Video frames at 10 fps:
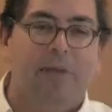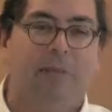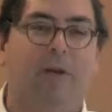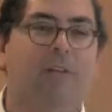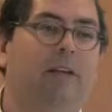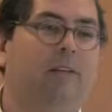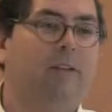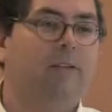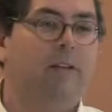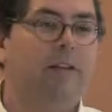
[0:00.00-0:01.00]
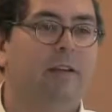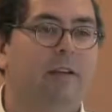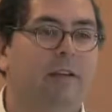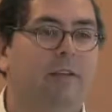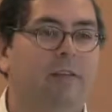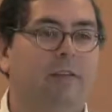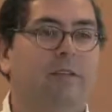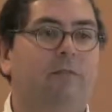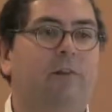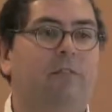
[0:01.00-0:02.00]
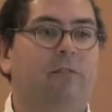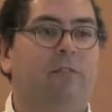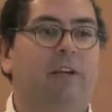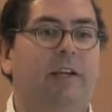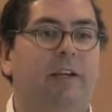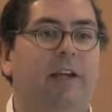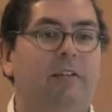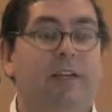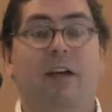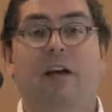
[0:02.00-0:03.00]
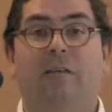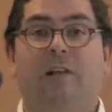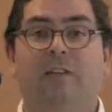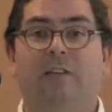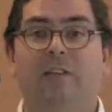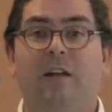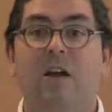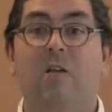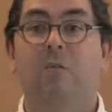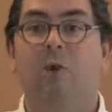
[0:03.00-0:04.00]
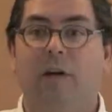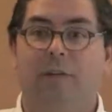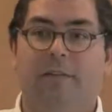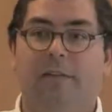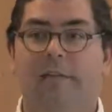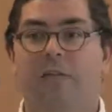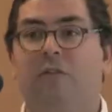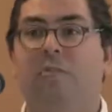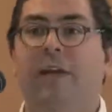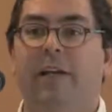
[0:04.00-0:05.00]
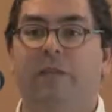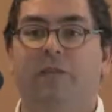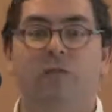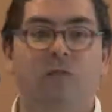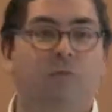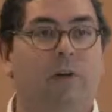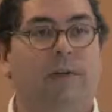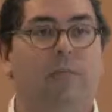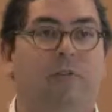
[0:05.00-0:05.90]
a bit about this, you'll see one simple thing. Health economists want decision makers to do what they